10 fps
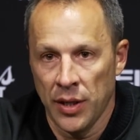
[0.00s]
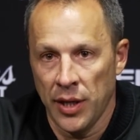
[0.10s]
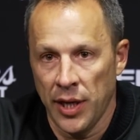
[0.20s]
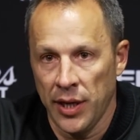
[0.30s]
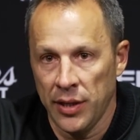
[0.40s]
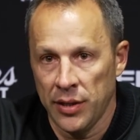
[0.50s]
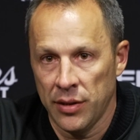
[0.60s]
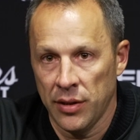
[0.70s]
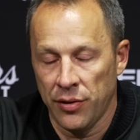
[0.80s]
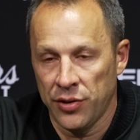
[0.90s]
And
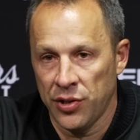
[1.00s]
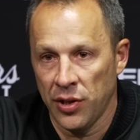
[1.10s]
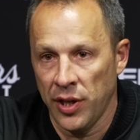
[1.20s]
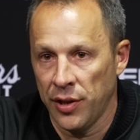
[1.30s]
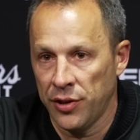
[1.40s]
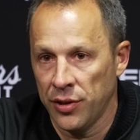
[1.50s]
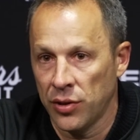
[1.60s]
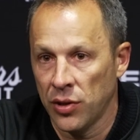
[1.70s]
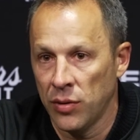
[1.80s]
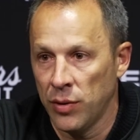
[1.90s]
certainly a third
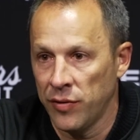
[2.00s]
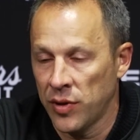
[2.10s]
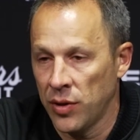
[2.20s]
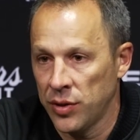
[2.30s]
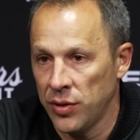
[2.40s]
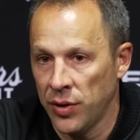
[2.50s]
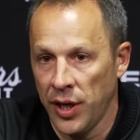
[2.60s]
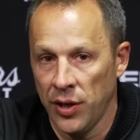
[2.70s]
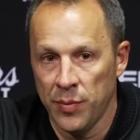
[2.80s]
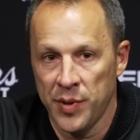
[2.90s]
goal would have closed the door to
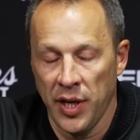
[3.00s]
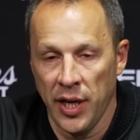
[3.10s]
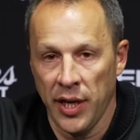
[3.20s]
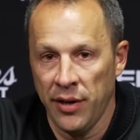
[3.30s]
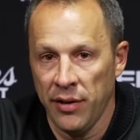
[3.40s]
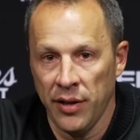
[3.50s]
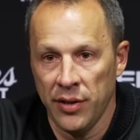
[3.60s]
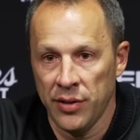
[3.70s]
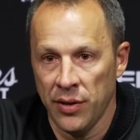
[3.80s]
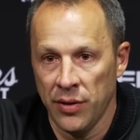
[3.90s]
any hopes they had.
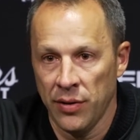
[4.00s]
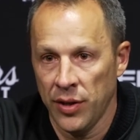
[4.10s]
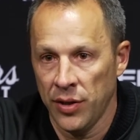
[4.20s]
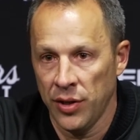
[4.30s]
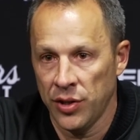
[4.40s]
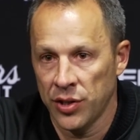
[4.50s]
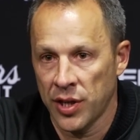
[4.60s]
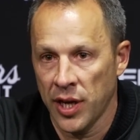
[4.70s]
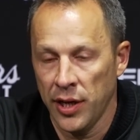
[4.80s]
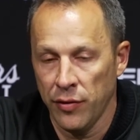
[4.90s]
And so you just
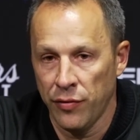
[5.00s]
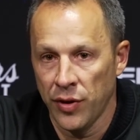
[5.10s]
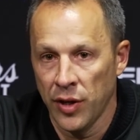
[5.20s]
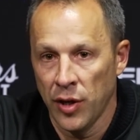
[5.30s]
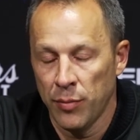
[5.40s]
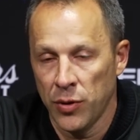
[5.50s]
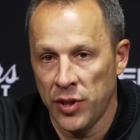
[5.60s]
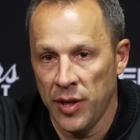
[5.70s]
kind of, both